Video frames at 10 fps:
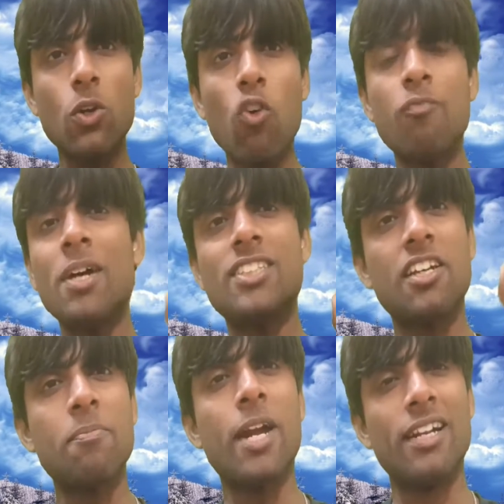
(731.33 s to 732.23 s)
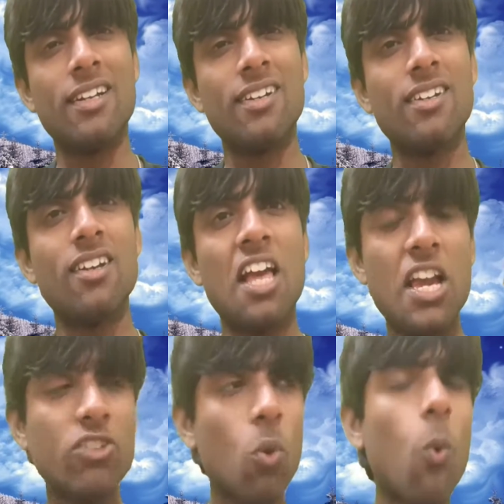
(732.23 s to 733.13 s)
of measurement
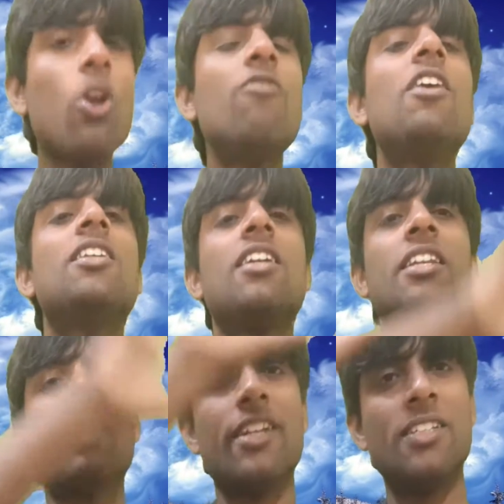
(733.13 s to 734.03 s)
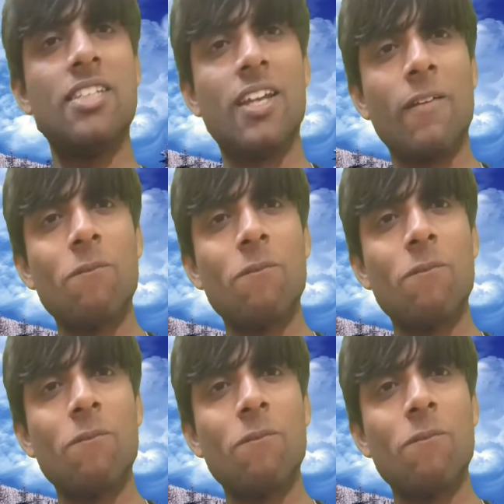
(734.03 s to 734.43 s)
is always increasing.